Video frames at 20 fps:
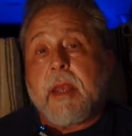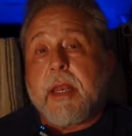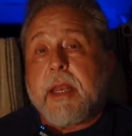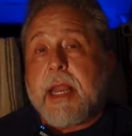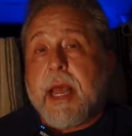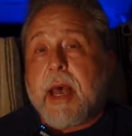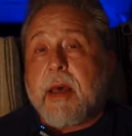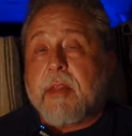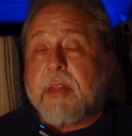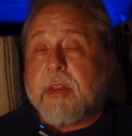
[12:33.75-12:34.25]

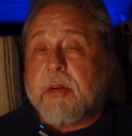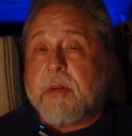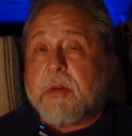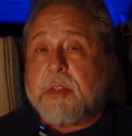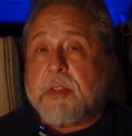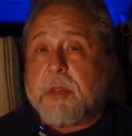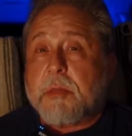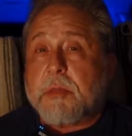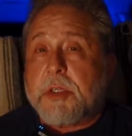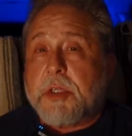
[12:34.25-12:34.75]
Now, there were
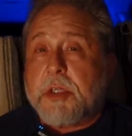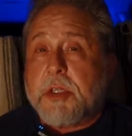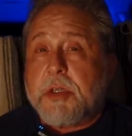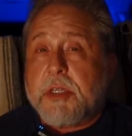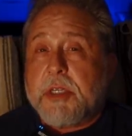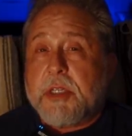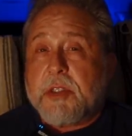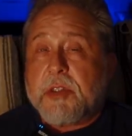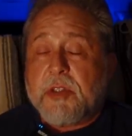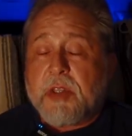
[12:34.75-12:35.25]
some
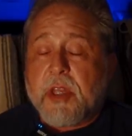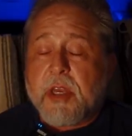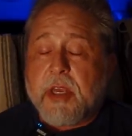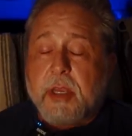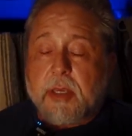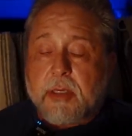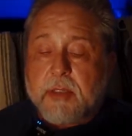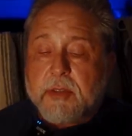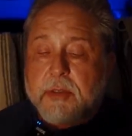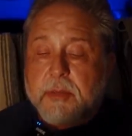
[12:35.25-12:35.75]
curious
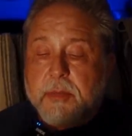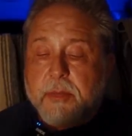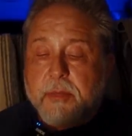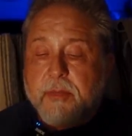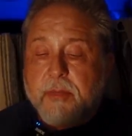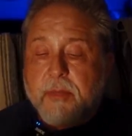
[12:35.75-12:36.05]
things.